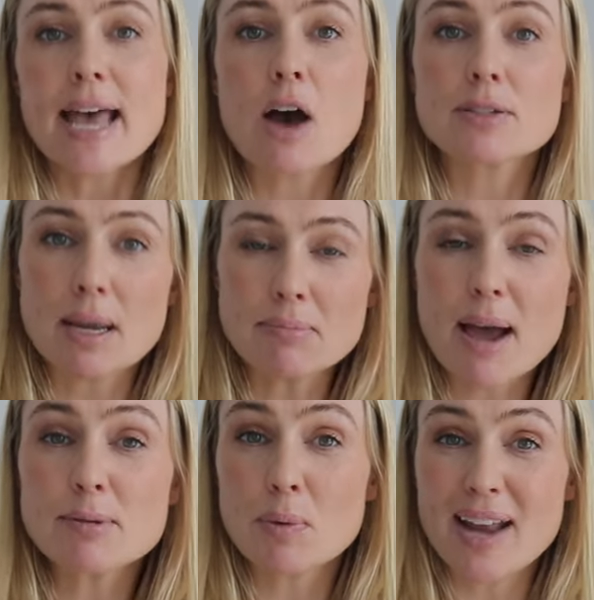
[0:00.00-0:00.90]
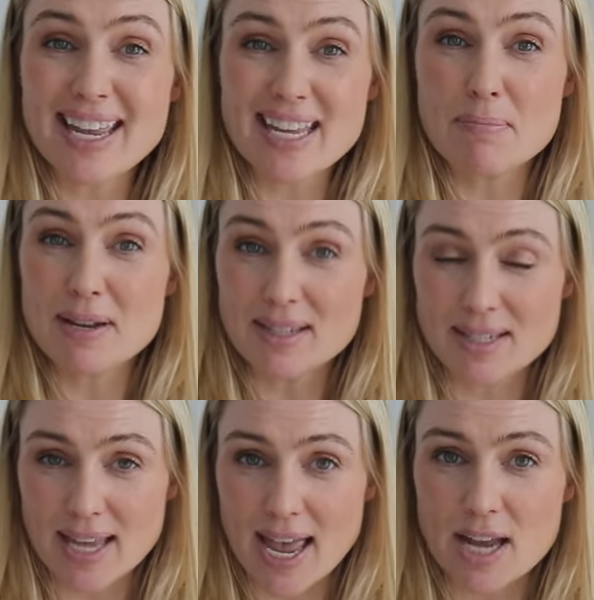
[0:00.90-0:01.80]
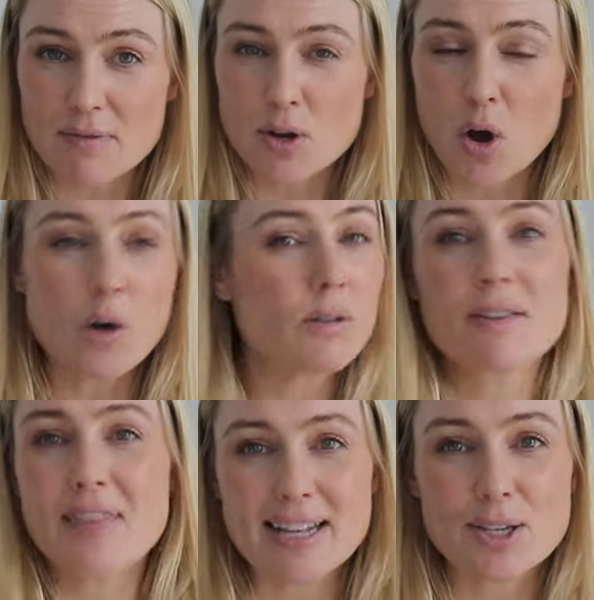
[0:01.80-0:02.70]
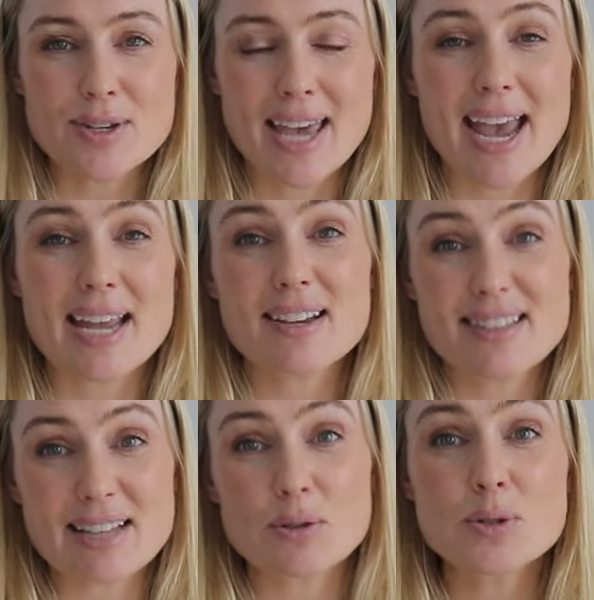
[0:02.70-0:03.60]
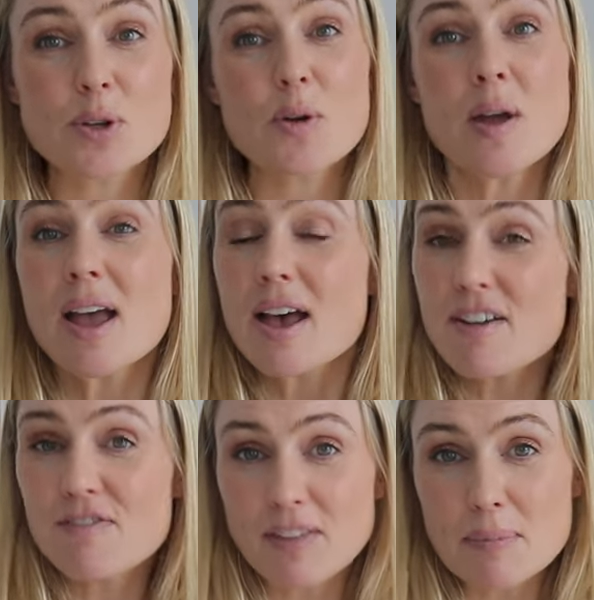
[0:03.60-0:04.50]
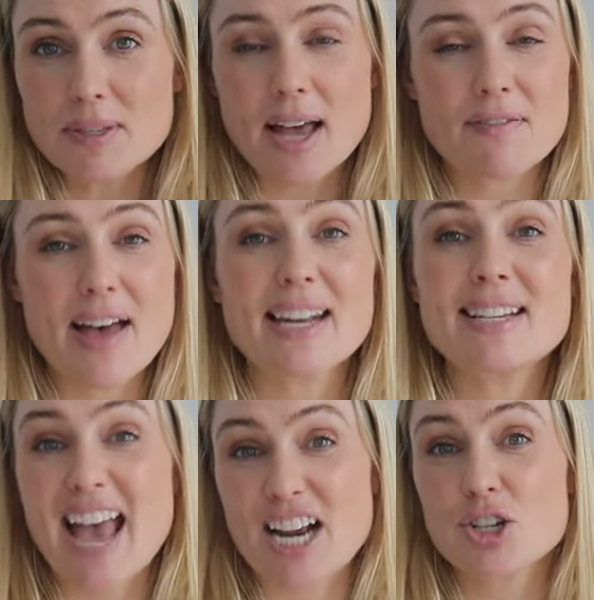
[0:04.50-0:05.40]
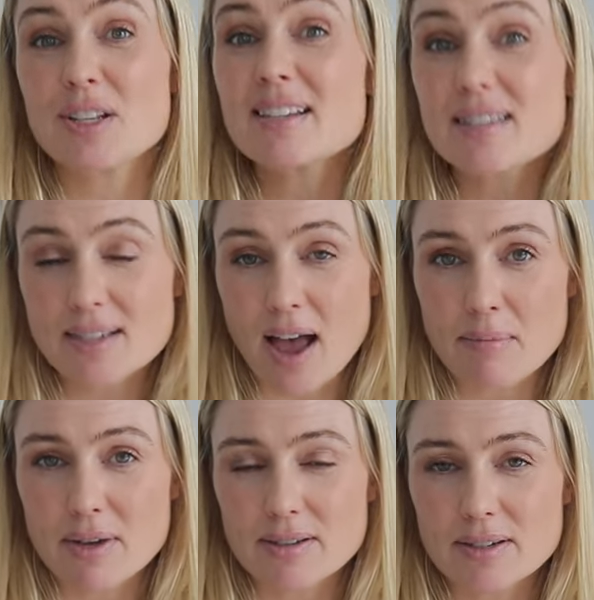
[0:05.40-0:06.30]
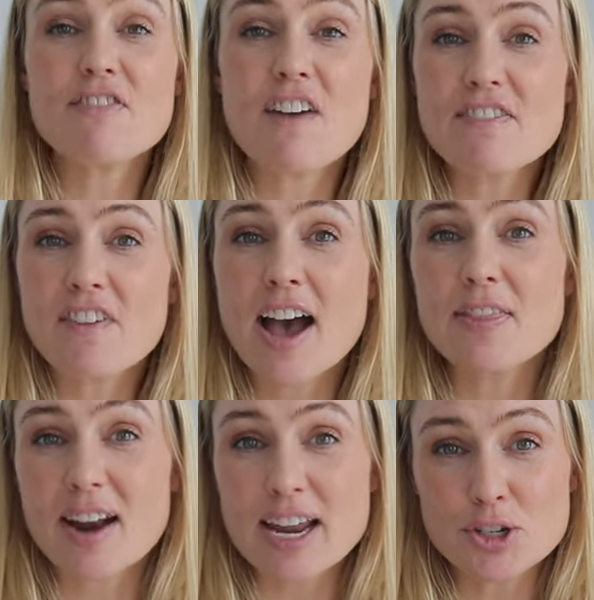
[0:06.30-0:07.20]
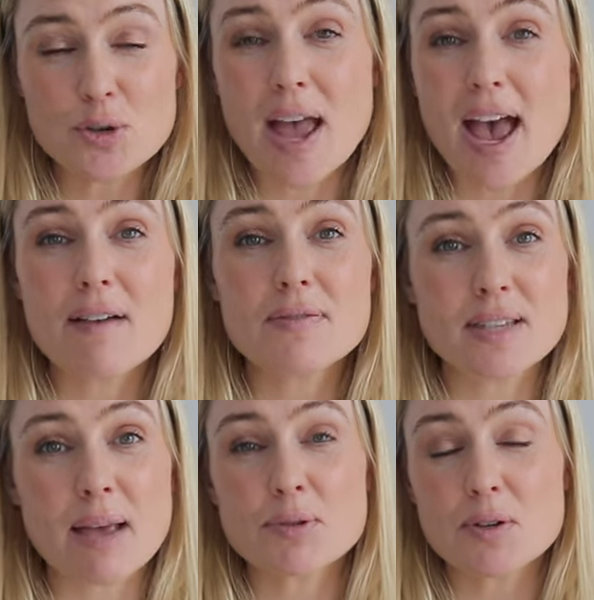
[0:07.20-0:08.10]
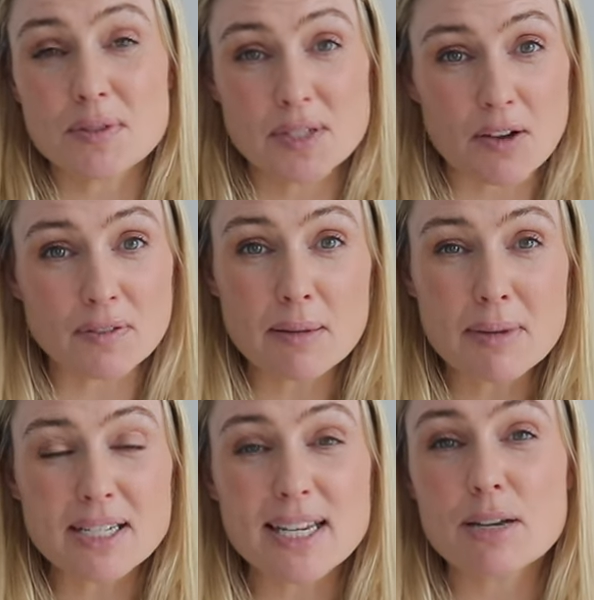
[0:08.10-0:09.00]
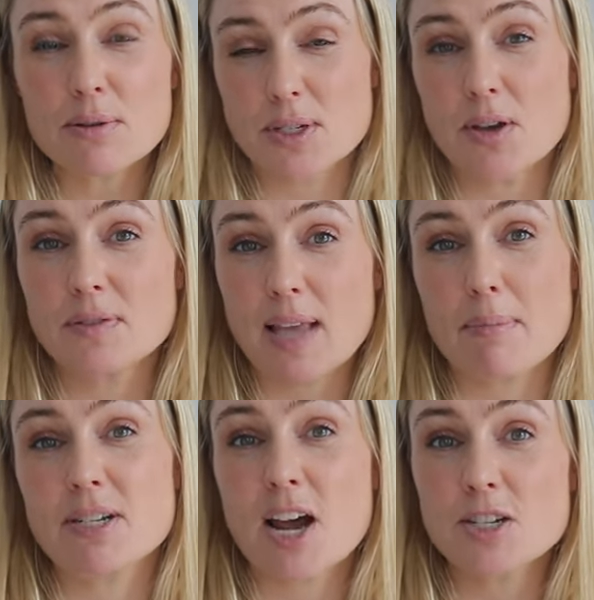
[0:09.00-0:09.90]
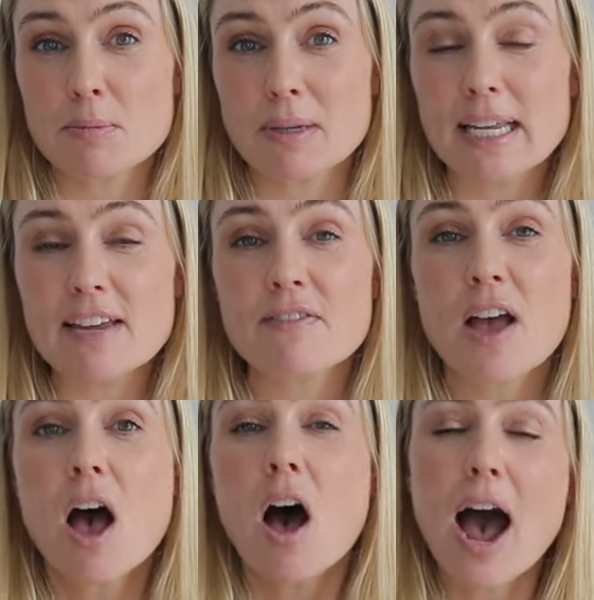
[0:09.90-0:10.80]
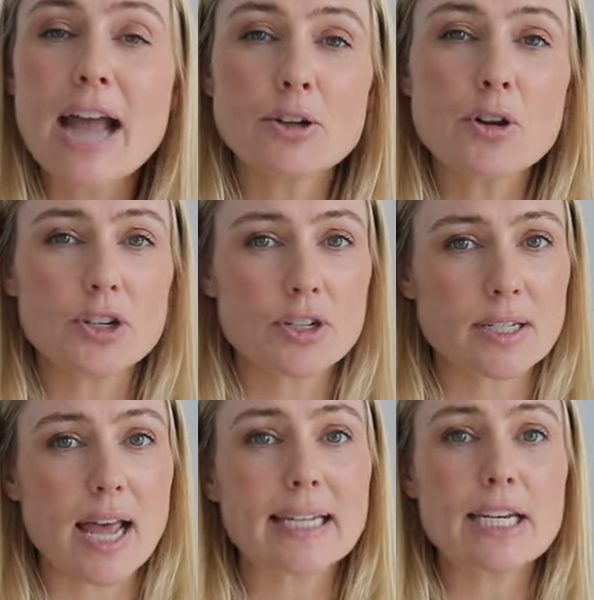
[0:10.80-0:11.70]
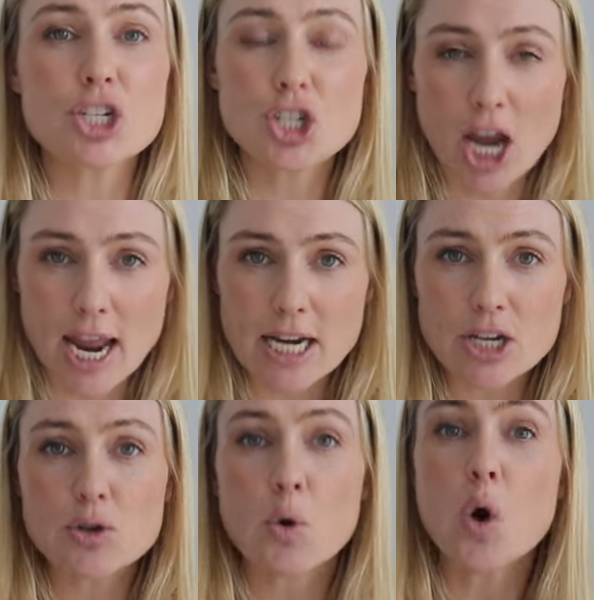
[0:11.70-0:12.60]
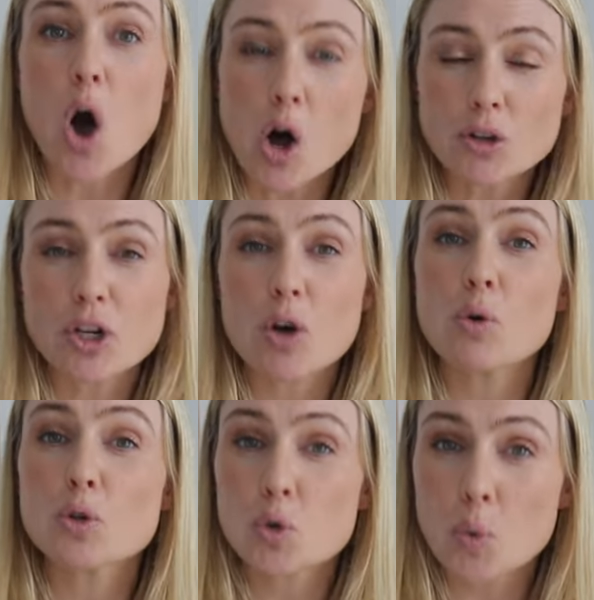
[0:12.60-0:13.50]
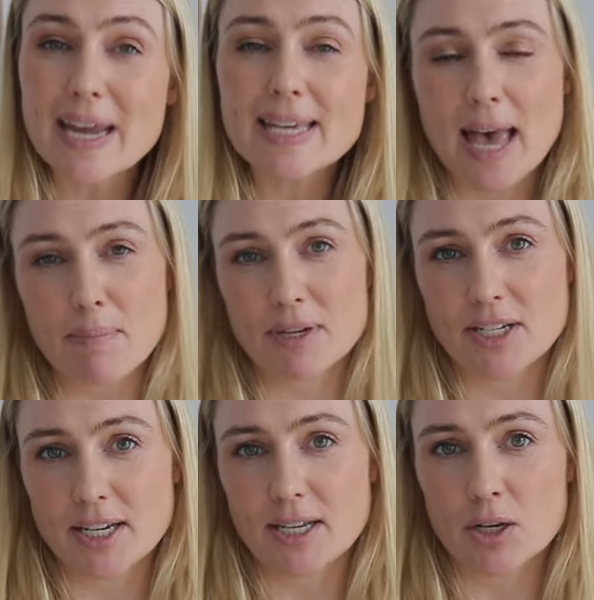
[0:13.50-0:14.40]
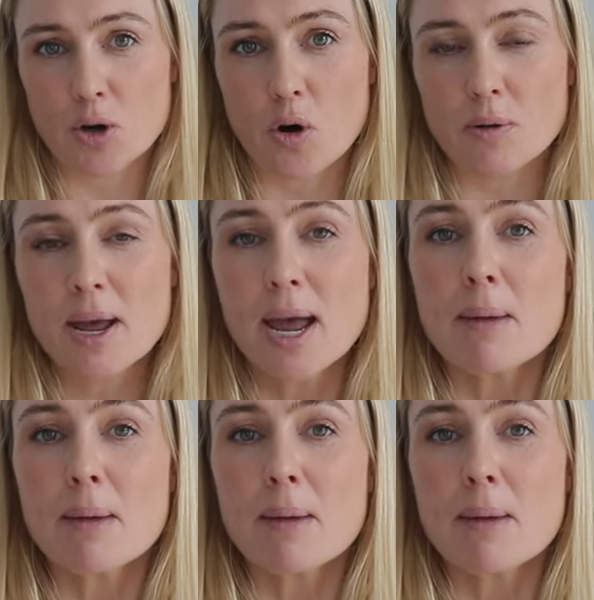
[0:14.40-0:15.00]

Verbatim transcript: Now, sometimes when I get a bit scared of a goal, that's okay, because that's also a flip side of that is actual excitement. If I find that I do have some sort of self-limiting or self-sabotaging belief, I know to slightly change or alter or tweak that particular goal.